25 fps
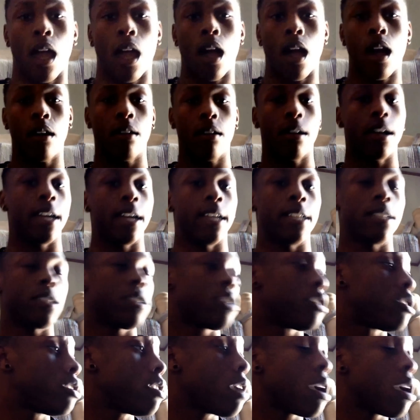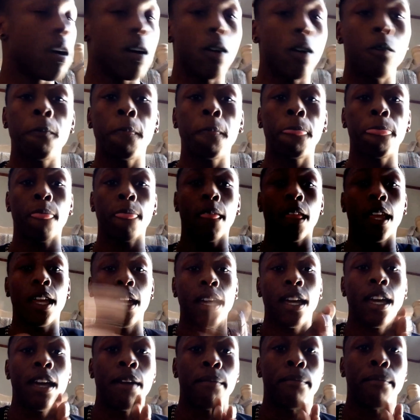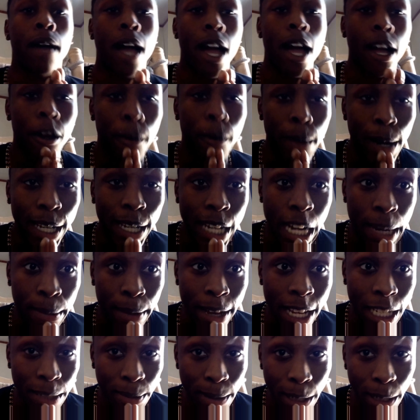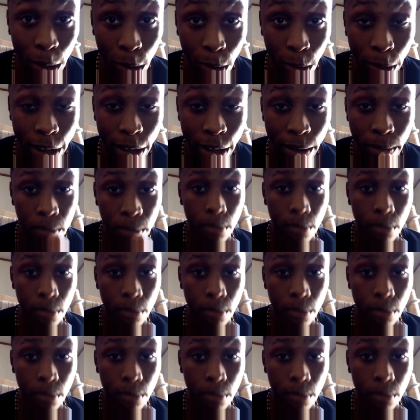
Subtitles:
Alright, so I go by the name SB Grimm,